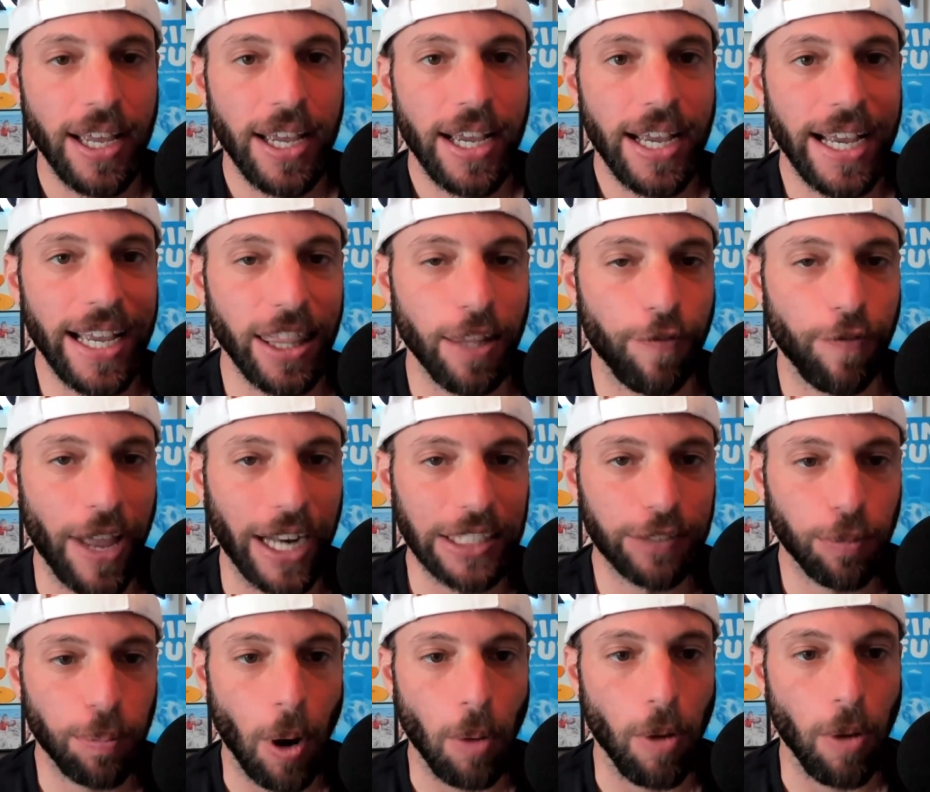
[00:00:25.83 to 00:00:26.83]
in the fantasy
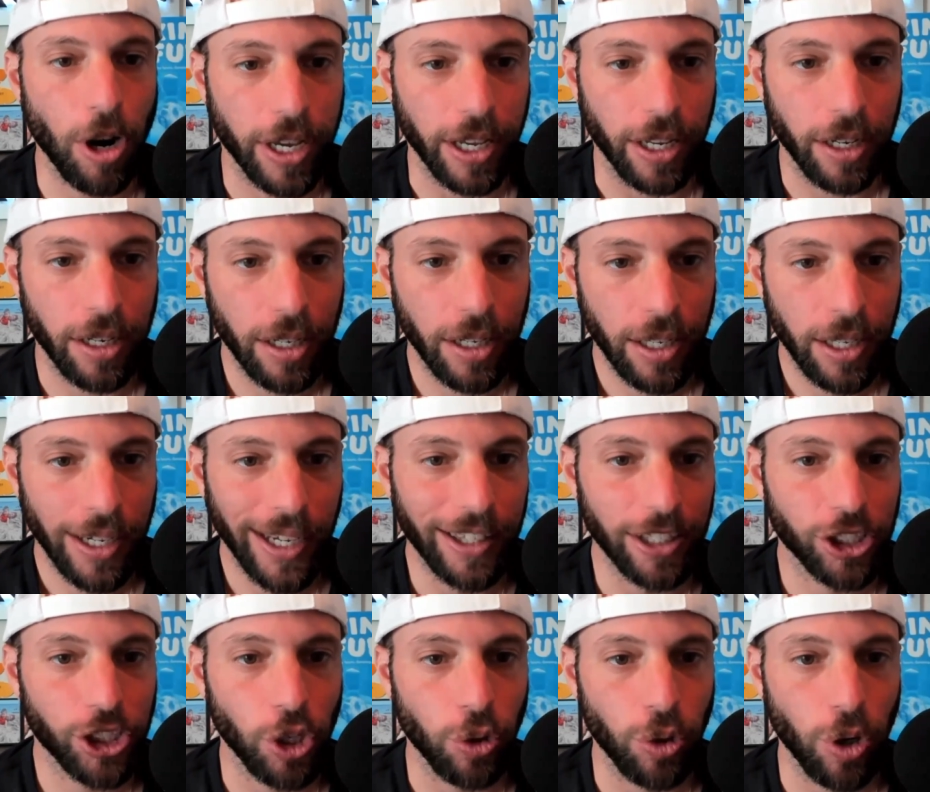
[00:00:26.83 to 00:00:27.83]
football market. In the
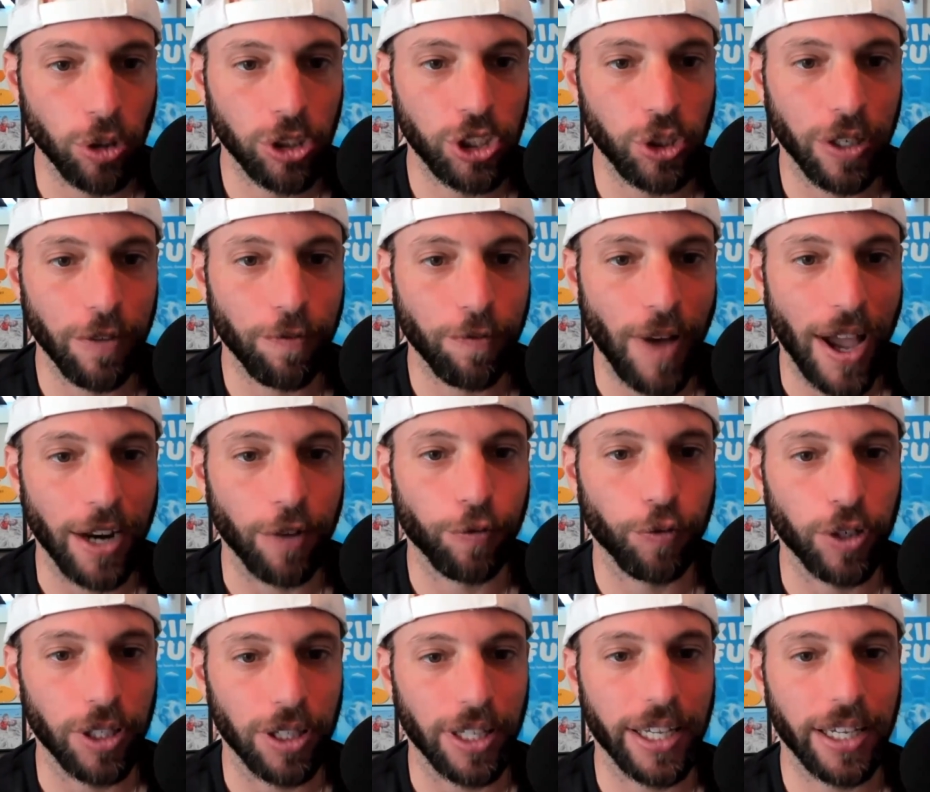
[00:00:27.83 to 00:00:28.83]
show notes, you can find a
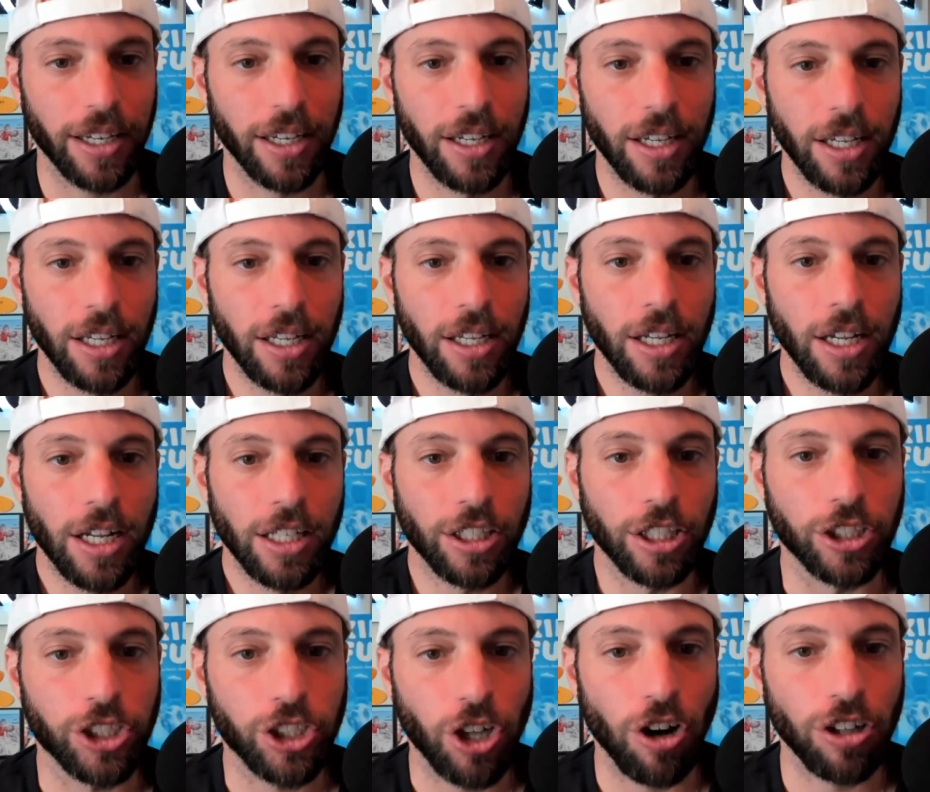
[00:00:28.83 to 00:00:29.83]
free link to the
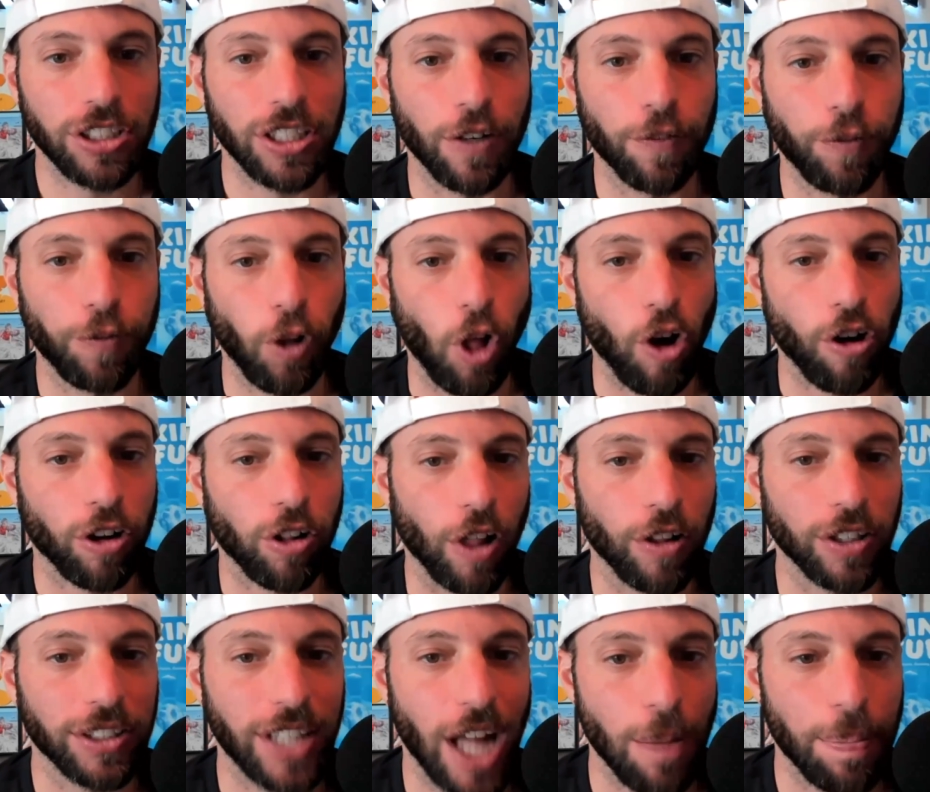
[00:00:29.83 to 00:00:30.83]
charts and a full article on
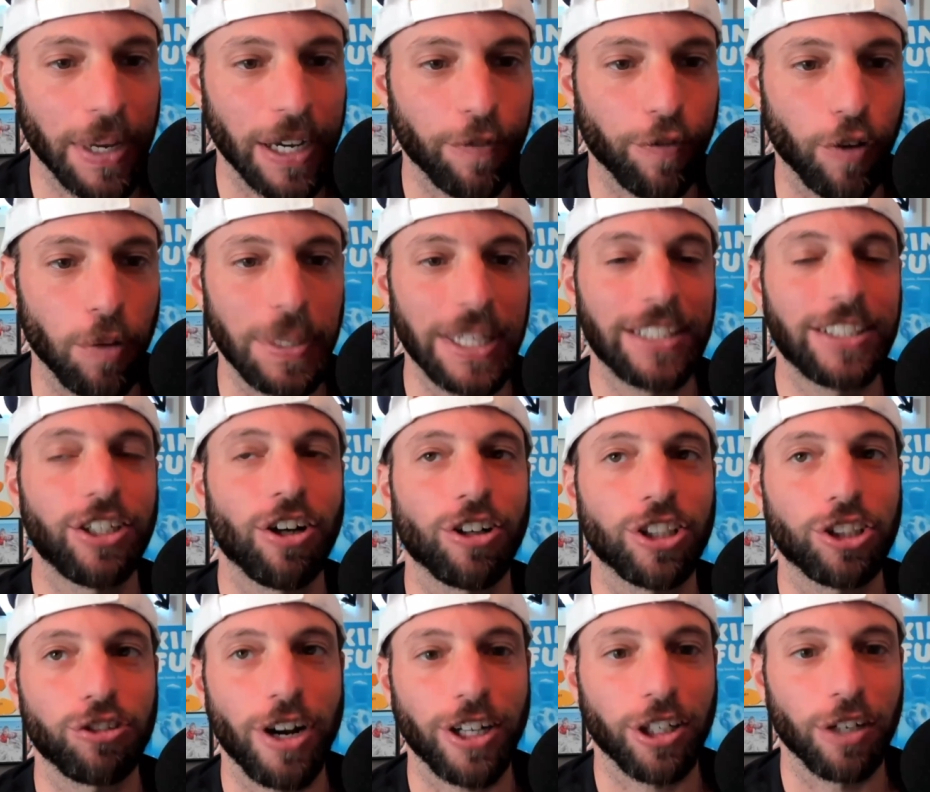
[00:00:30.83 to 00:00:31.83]
this topic from ETR
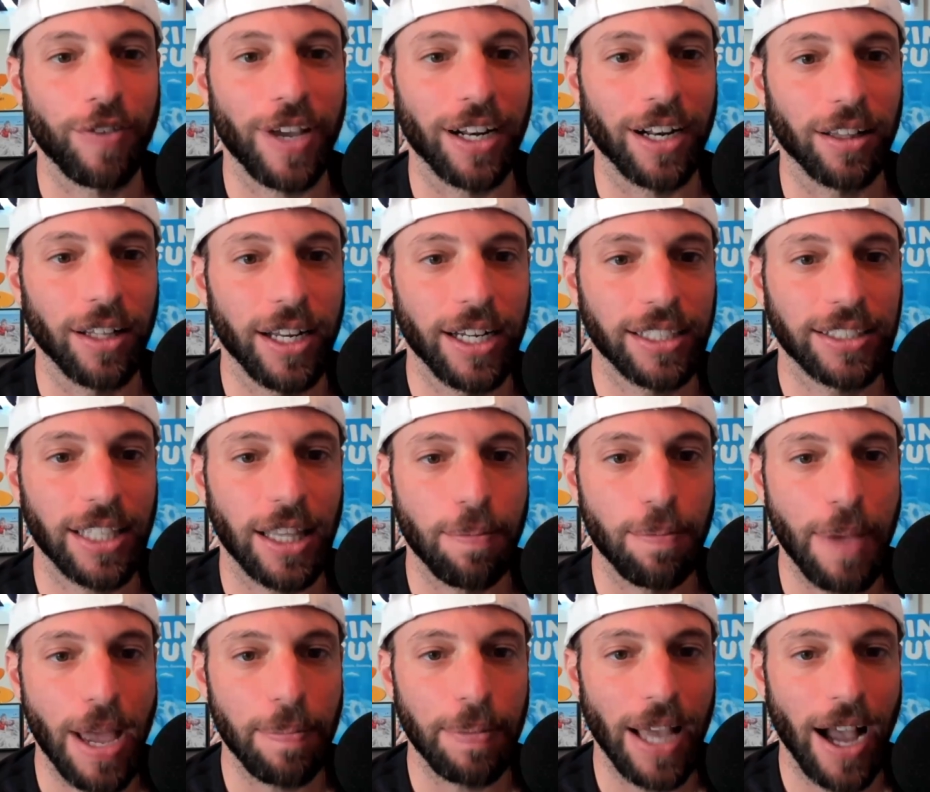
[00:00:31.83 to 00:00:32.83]
Director of Analytics and the
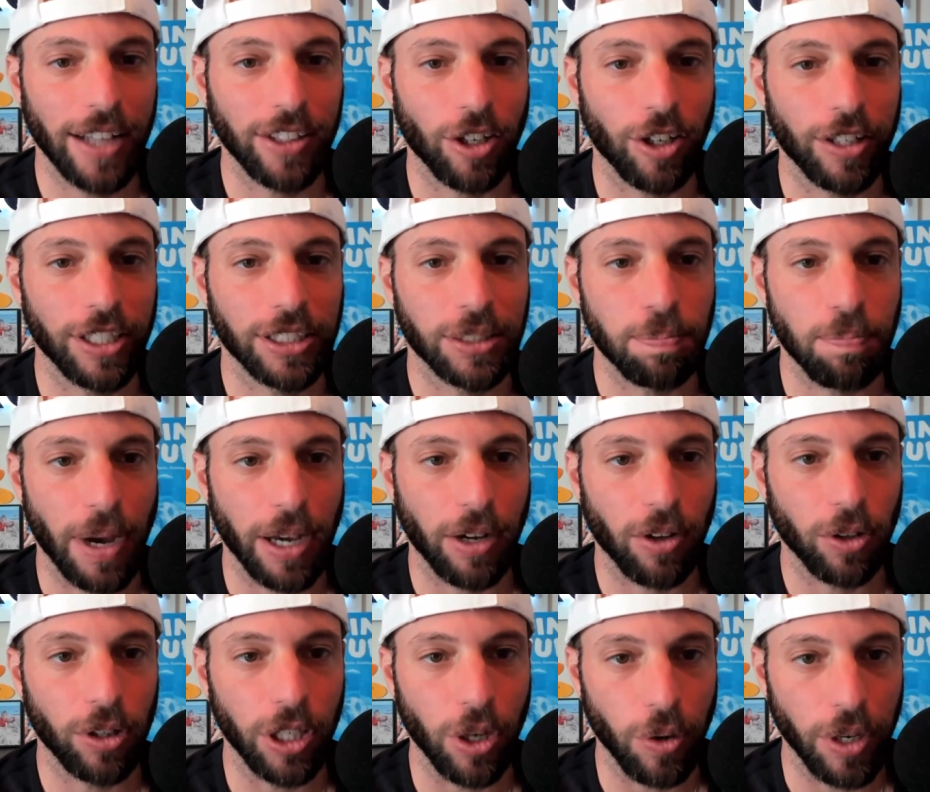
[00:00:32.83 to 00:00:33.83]
man behind all this, Michael
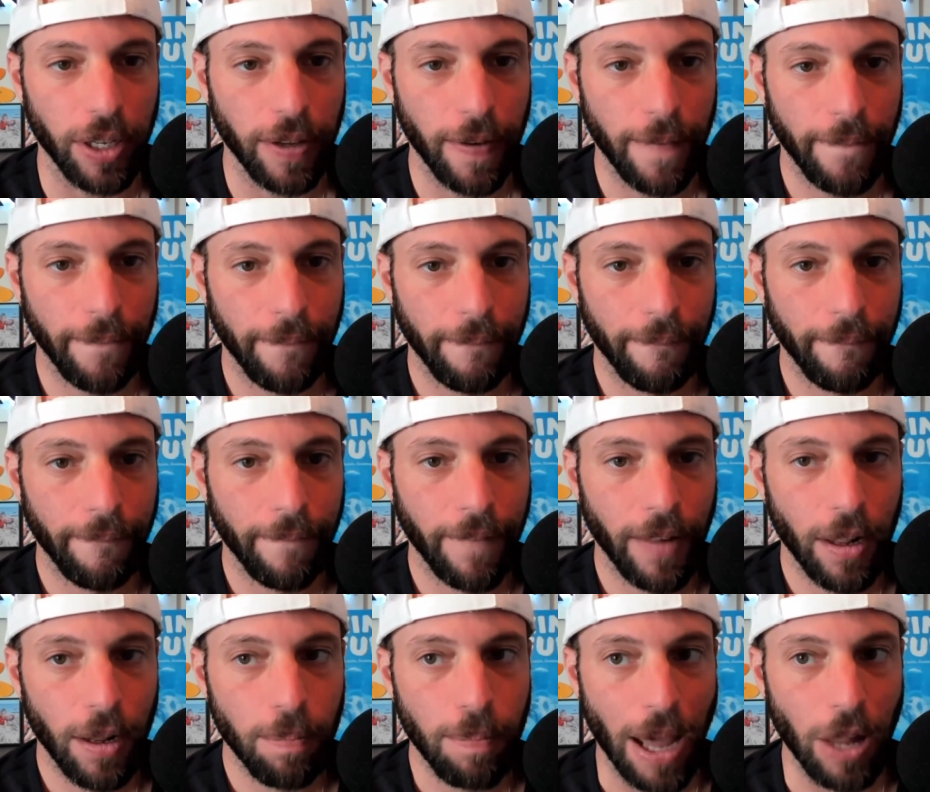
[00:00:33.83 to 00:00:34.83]
Leone.
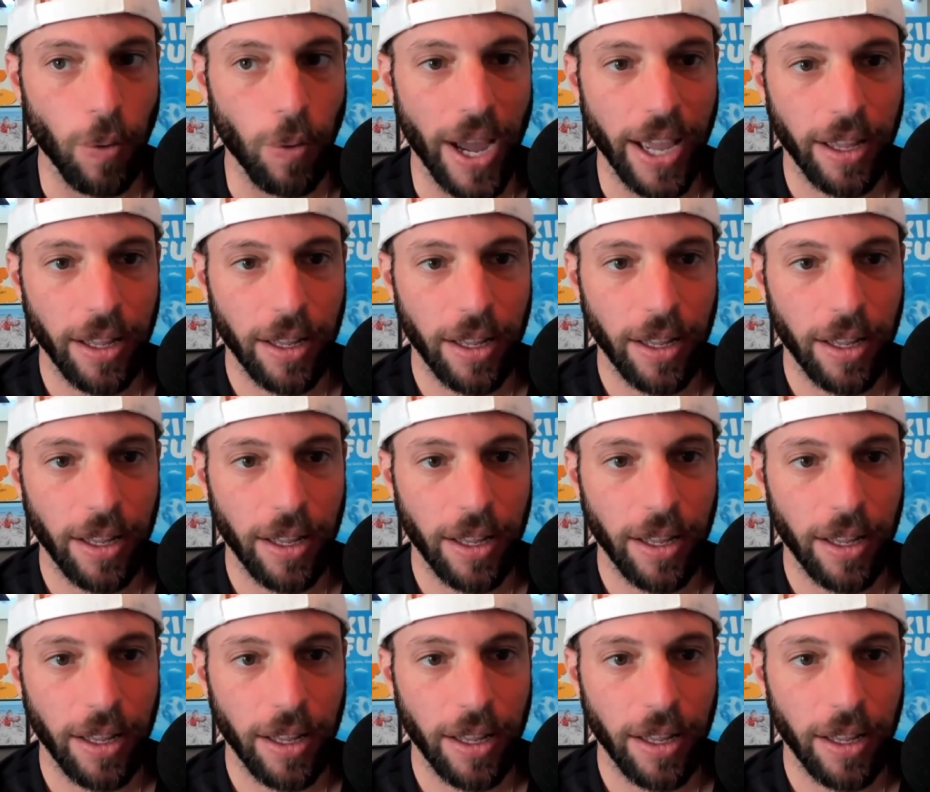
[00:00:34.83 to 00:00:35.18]
By the way,